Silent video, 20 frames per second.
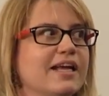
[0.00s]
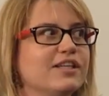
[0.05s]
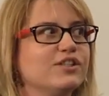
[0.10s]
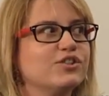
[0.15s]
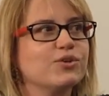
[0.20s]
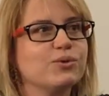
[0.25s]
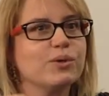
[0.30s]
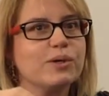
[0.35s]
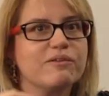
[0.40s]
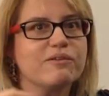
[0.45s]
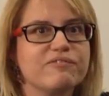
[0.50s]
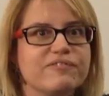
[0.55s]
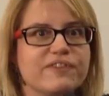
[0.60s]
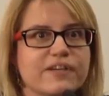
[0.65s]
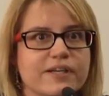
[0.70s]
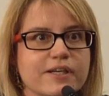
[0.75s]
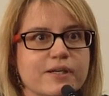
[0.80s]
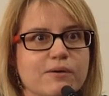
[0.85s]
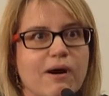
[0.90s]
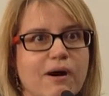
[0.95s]
So in a
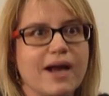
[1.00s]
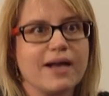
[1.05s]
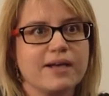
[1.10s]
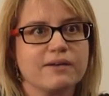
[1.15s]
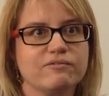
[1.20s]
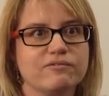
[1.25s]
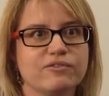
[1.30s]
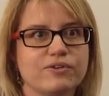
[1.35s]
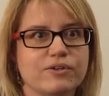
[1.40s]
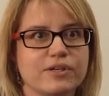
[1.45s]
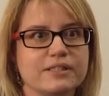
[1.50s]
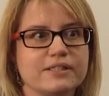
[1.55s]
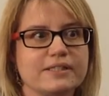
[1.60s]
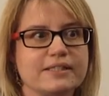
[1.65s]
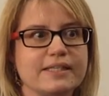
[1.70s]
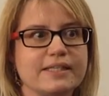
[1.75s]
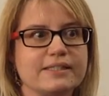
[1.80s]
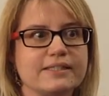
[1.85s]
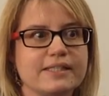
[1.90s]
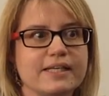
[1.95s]
very quiet voice,
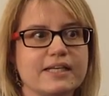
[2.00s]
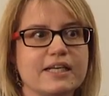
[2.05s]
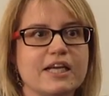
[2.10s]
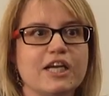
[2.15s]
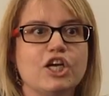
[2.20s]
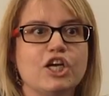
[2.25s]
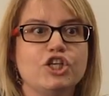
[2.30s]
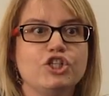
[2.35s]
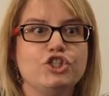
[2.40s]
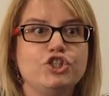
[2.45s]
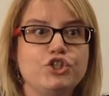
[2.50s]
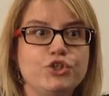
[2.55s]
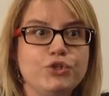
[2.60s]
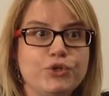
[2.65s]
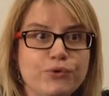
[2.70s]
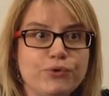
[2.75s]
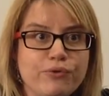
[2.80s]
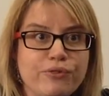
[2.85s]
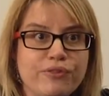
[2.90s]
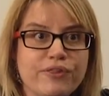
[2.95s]
they said, do
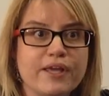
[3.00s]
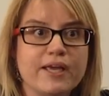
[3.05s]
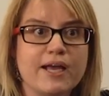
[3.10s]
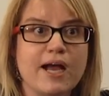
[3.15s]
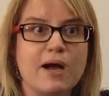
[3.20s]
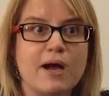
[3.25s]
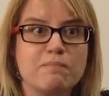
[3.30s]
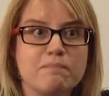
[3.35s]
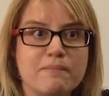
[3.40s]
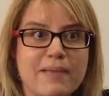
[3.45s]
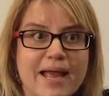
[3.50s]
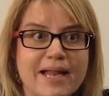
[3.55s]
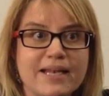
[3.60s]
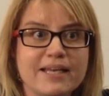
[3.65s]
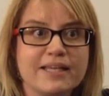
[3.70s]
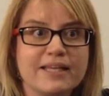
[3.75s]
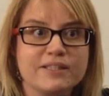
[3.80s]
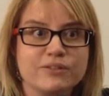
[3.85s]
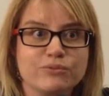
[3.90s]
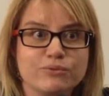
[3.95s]
you think a
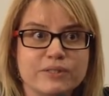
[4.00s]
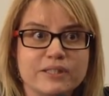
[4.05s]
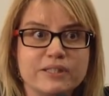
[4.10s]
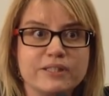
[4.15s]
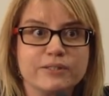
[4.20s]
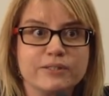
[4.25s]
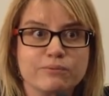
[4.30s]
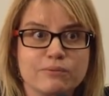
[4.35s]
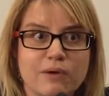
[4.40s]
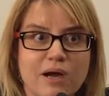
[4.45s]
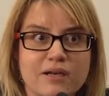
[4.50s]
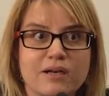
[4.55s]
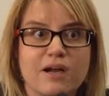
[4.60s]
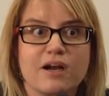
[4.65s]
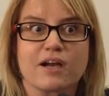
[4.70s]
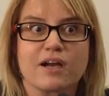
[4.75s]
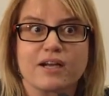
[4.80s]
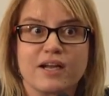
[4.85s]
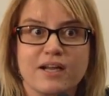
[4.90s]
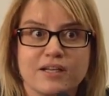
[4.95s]
man could really run
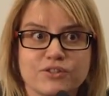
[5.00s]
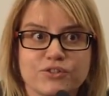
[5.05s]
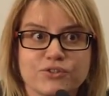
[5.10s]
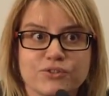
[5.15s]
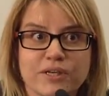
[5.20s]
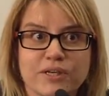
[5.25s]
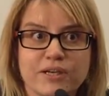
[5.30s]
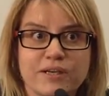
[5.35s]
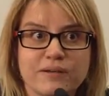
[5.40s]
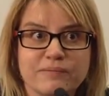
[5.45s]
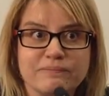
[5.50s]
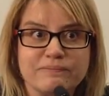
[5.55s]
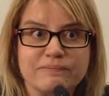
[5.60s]
our country?